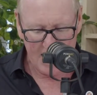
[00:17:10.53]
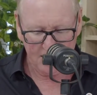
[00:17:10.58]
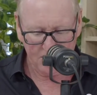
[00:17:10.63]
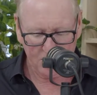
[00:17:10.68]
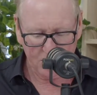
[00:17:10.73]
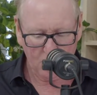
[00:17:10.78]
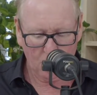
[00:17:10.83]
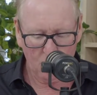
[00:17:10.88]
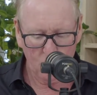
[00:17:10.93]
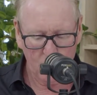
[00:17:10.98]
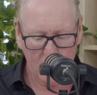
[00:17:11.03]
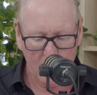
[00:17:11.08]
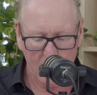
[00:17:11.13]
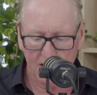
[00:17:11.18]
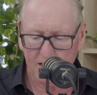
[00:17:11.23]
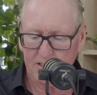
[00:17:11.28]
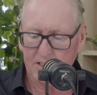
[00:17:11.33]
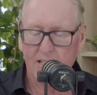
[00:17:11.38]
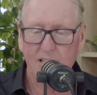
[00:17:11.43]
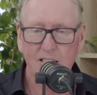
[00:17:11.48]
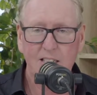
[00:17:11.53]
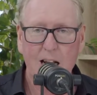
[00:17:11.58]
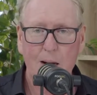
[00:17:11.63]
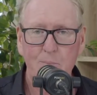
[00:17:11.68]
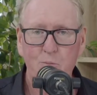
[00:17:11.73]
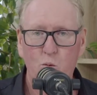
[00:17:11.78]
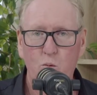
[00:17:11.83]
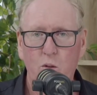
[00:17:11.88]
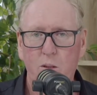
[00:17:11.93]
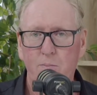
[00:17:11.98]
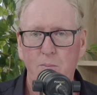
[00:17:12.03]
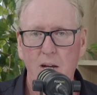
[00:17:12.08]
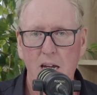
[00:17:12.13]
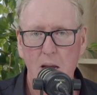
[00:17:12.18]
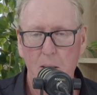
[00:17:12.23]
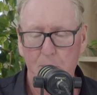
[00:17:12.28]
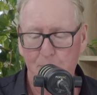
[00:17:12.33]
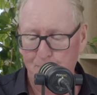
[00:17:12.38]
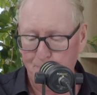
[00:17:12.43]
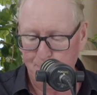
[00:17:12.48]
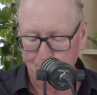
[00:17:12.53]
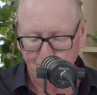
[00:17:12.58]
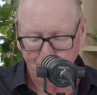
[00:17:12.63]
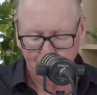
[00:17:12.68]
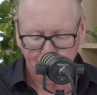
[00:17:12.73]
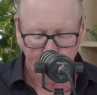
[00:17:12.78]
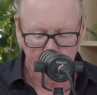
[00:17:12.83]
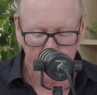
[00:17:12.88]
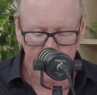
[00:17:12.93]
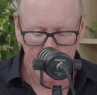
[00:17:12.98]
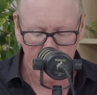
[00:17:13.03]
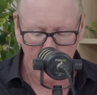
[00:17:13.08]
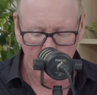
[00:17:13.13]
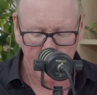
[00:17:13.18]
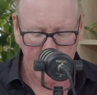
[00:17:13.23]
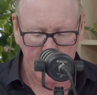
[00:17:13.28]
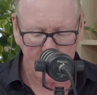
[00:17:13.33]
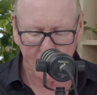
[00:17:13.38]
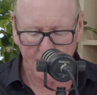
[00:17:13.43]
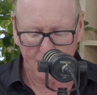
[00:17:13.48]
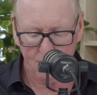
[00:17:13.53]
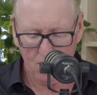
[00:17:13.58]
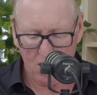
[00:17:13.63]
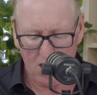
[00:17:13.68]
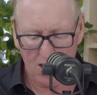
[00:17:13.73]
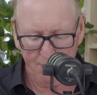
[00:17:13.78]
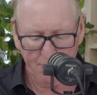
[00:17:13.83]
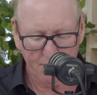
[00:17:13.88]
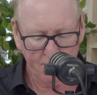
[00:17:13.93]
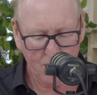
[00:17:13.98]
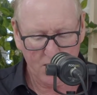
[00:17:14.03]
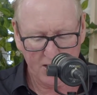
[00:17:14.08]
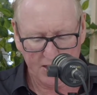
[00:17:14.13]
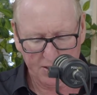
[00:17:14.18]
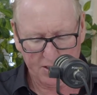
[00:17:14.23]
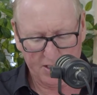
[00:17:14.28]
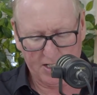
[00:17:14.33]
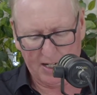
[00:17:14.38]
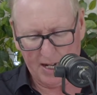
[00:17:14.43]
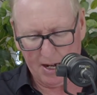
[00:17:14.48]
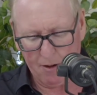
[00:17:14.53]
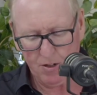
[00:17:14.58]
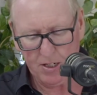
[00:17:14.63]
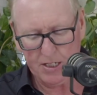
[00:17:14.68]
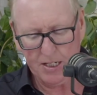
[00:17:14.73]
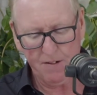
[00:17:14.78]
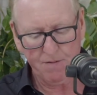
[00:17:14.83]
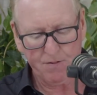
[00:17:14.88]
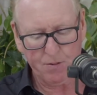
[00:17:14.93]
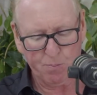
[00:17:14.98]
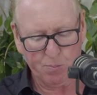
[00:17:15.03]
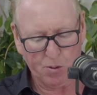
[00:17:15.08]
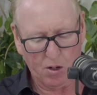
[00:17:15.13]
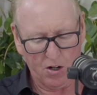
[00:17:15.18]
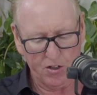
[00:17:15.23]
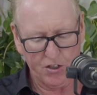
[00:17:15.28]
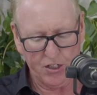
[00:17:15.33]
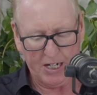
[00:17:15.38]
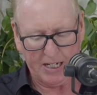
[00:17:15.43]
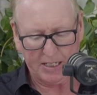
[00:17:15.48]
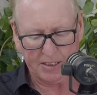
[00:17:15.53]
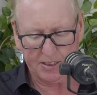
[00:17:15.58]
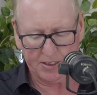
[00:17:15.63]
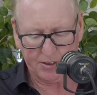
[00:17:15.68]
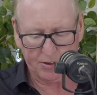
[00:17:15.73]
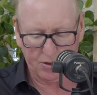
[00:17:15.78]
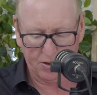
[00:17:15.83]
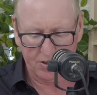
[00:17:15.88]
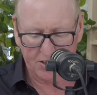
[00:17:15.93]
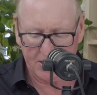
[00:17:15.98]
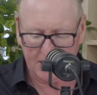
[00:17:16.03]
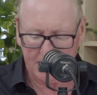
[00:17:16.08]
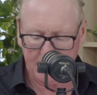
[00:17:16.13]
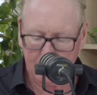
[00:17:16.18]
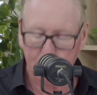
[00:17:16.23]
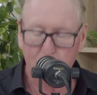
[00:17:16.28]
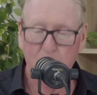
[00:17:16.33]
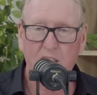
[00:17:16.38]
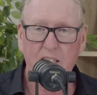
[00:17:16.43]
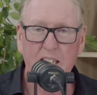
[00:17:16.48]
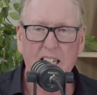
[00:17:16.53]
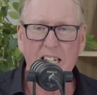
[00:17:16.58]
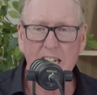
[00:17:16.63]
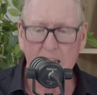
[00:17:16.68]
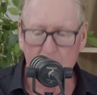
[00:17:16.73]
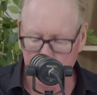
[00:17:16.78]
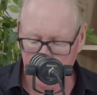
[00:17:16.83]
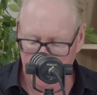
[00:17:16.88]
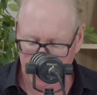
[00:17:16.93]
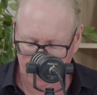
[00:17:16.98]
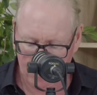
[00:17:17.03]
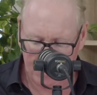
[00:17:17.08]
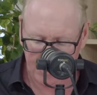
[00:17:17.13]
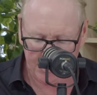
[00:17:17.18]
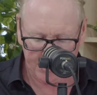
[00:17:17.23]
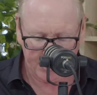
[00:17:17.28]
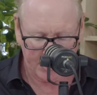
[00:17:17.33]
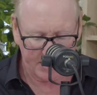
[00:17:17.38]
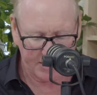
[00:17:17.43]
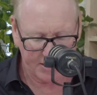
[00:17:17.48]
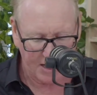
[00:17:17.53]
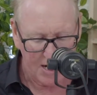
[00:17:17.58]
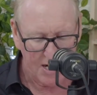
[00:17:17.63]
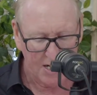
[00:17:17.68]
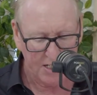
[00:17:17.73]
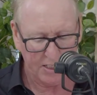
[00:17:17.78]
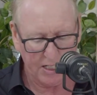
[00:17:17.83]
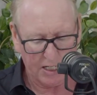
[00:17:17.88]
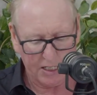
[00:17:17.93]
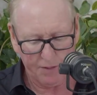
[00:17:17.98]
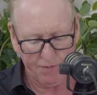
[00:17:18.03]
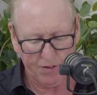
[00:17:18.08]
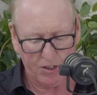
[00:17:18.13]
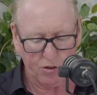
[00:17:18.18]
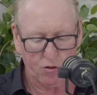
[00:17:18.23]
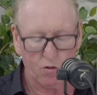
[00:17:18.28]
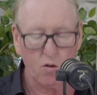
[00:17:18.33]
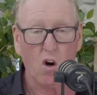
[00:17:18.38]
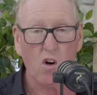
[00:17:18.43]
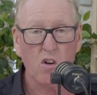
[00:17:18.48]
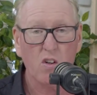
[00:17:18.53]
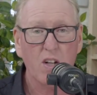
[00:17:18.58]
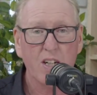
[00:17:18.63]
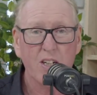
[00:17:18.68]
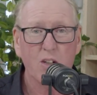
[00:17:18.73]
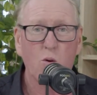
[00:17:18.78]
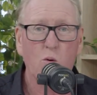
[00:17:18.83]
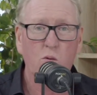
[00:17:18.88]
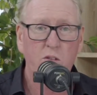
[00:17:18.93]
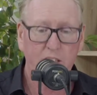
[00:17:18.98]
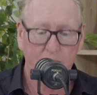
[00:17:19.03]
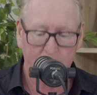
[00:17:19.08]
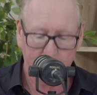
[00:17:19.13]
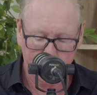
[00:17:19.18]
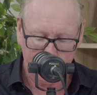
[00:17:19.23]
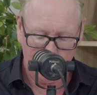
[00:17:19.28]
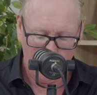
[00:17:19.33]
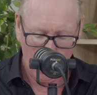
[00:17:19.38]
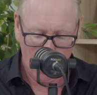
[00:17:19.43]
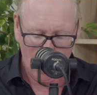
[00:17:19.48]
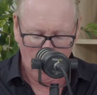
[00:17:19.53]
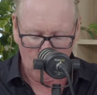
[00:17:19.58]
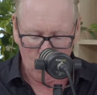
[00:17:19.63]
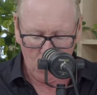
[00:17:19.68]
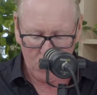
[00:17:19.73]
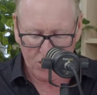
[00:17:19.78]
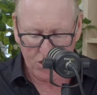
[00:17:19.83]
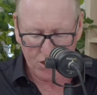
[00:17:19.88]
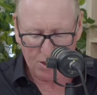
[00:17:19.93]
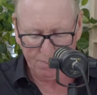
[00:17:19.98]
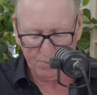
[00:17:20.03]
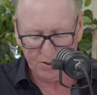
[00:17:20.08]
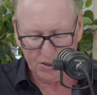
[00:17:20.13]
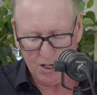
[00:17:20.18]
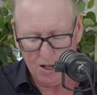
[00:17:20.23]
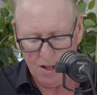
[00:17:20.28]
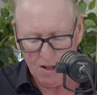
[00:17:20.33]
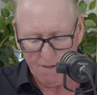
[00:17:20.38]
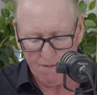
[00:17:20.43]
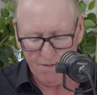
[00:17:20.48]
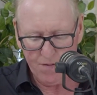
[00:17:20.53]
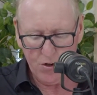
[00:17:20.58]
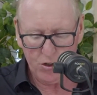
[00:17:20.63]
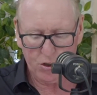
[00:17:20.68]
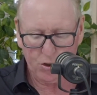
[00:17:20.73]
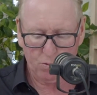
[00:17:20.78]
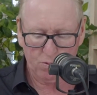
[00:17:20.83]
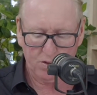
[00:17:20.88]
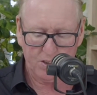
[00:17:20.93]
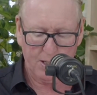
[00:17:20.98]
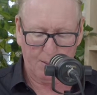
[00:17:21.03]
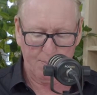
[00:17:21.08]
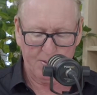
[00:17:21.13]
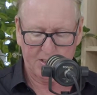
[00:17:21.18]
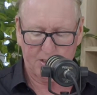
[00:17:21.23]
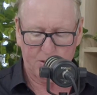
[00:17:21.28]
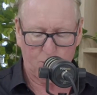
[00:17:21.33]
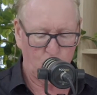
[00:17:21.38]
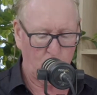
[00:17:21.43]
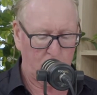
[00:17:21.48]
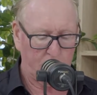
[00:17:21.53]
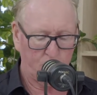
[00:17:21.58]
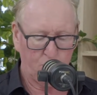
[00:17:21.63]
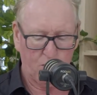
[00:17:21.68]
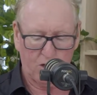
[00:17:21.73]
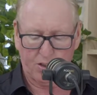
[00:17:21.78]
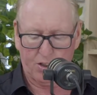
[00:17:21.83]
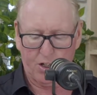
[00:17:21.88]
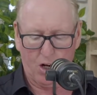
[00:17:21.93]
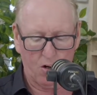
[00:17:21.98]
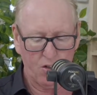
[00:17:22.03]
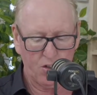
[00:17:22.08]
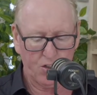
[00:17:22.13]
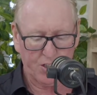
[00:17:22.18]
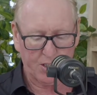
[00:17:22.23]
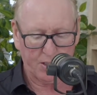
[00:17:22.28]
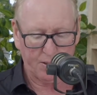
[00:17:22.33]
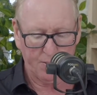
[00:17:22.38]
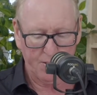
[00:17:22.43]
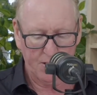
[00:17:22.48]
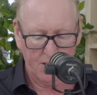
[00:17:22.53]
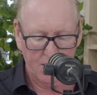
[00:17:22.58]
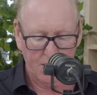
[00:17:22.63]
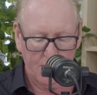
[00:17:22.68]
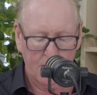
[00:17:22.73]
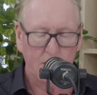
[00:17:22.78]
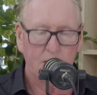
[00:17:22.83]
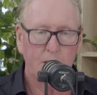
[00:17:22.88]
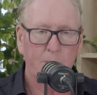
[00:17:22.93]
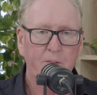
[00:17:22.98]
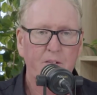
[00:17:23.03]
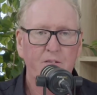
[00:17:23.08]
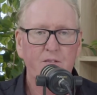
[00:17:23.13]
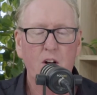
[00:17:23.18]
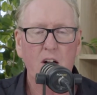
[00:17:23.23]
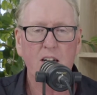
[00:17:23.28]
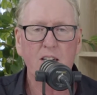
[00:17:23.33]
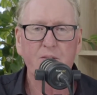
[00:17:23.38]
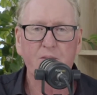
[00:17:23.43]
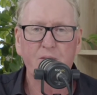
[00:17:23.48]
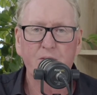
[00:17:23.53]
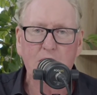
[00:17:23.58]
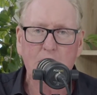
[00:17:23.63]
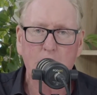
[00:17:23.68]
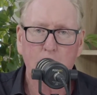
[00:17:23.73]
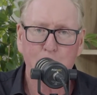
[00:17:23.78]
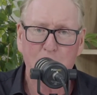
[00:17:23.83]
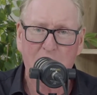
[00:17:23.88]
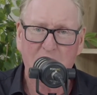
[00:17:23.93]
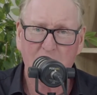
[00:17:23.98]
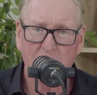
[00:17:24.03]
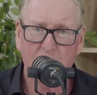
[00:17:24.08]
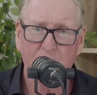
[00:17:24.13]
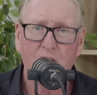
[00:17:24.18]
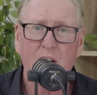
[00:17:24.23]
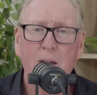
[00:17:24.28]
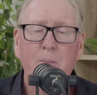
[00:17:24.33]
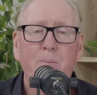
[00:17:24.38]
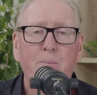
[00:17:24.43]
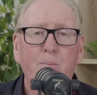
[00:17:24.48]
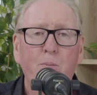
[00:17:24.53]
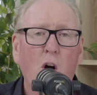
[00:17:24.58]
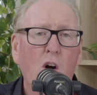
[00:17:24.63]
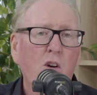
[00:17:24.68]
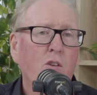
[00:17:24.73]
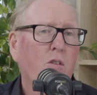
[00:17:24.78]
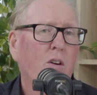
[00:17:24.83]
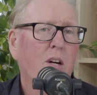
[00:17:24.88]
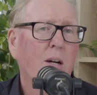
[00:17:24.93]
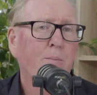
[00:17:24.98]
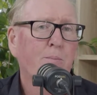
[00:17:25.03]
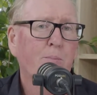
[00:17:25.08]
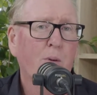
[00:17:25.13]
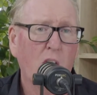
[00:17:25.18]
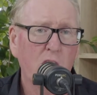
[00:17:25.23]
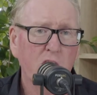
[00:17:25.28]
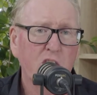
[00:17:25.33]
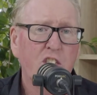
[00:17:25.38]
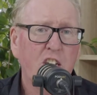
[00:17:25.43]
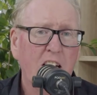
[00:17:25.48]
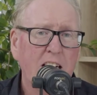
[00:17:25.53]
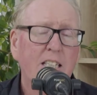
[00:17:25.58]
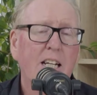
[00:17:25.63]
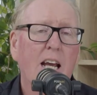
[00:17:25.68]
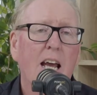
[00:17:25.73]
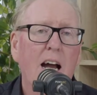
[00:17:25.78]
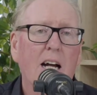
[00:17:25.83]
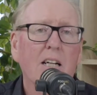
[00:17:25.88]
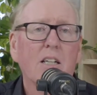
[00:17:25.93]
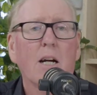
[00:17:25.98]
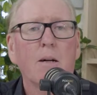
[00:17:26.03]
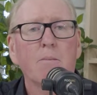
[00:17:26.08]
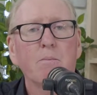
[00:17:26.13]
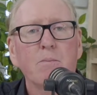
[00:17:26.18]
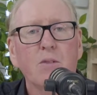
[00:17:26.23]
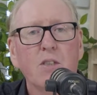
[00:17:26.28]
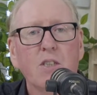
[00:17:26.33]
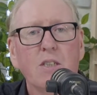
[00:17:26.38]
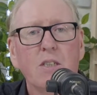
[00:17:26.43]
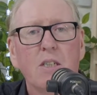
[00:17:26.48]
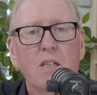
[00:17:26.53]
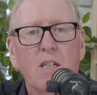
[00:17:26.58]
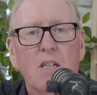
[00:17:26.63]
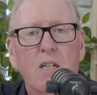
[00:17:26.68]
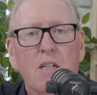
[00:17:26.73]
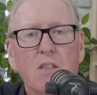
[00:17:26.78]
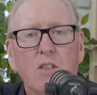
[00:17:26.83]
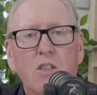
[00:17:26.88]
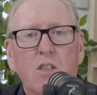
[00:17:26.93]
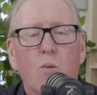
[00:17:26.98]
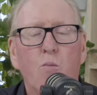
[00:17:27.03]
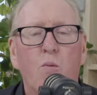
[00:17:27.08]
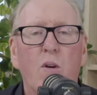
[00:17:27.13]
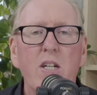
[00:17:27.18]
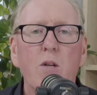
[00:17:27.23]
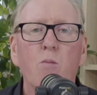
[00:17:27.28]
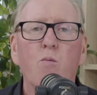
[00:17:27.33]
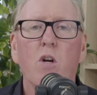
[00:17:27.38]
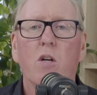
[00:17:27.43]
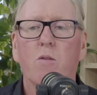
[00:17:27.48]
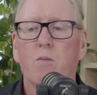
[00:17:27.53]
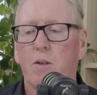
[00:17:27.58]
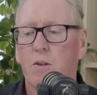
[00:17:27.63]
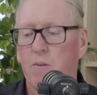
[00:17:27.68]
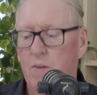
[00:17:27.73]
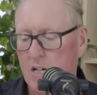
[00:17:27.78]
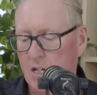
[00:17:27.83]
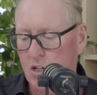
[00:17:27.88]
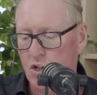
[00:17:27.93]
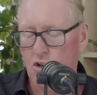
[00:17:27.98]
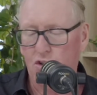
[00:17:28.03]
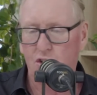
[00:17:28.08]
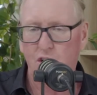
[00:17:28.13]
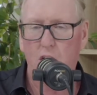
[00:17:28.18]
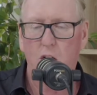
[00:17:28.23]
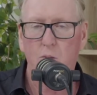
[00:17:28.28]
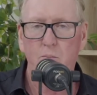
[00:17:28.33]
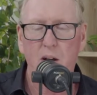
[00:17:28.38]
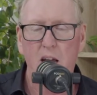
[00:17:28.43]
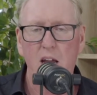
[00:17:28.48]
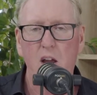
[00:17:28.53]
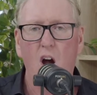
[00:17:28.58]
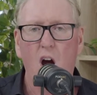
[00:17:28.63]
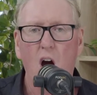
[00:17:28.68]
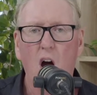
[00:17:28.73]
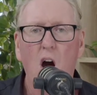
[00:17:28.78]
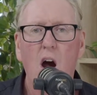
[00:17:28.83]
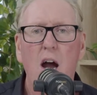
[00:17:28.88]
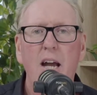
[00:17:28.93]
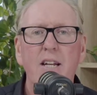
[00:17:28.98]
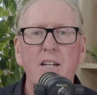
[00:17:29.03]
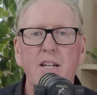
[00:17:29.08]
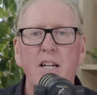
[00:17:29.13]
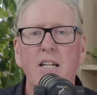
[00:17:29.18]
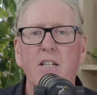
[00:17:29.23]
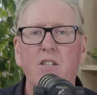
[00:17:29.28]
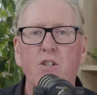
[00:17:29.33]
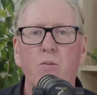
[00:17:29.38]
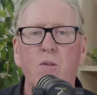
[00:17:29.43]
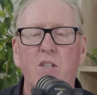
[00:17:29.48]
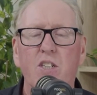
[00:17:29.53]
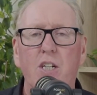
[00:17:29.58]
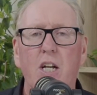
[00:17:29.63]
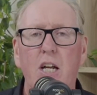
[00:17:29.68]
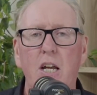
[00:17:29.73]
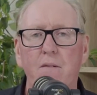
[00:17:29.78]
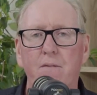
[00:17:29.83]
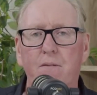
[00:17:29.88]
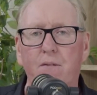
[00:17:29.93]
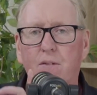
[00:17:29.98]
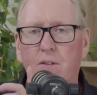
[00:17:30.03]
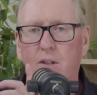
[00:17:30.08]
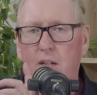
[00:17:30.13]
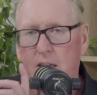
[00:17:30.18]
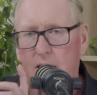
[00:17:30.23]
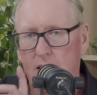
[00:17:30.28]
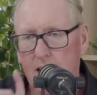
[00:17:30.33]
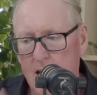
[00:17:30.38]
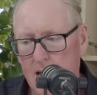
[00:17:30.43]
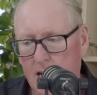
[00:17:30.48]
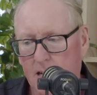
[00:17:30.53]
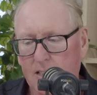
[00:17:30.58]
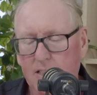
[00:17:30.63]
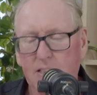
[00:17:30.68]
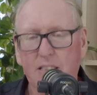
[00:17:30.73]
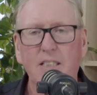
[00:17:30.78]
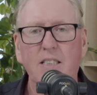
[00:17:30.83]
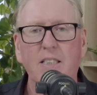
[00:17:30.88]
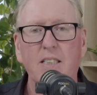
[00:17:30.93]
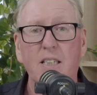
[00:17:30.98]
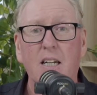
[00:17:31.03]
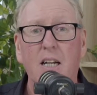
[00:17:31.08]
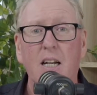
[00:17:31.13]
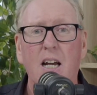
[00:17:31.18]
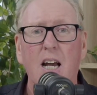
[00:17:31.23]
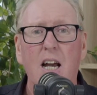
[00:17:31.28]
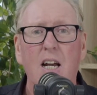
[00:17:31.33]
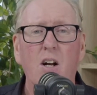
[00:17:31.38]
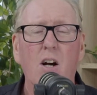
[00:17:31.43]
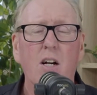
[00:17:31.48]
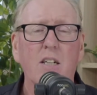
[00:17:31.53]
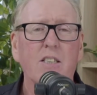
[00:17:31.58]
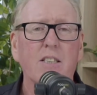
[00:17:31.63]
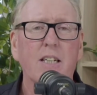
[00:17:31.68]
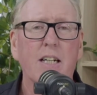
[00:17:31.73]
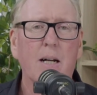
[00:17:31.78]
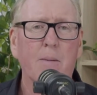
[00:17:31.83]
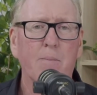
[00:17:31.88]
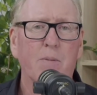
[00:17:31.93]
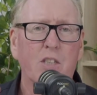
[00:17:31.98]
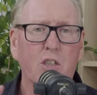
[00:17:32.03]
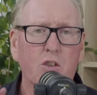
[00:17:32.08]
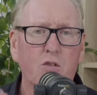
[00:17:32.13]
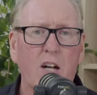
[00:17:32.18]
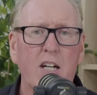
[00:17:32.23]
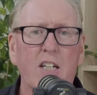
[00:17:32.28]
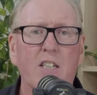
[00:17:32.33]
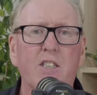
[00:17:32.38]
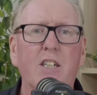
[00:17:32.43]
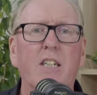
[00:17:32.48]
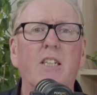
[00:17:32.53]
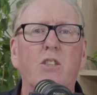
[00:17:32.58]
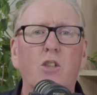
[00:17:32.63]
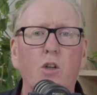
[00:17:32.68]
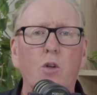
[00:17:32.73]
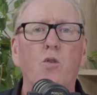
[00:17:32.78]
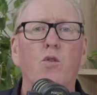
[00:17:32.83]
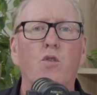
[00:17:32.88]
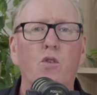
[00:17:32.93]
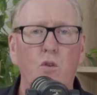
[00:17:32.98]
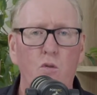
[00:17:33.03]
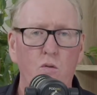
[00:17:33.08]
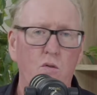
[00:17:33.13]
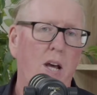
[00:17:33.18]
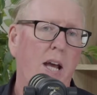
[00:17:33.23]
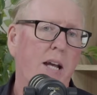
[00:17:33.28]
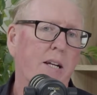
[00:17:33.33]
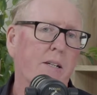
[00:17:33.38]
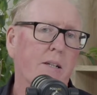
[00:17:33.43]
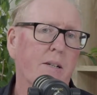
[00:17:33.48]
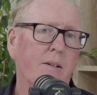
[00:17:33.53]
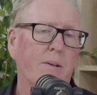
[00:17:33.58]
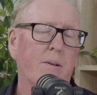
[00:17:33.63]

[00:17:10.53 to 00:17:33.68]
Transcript: So here's an example with me. Okay, so I provide clarity for projects through systems thinking and strategies delivered through online courses, workshops, virtual summits, and one-on-one coaching to provide specific project outcomes. So when you work with me, you tell me, I need to achieve X, and I set up a strategy to do that.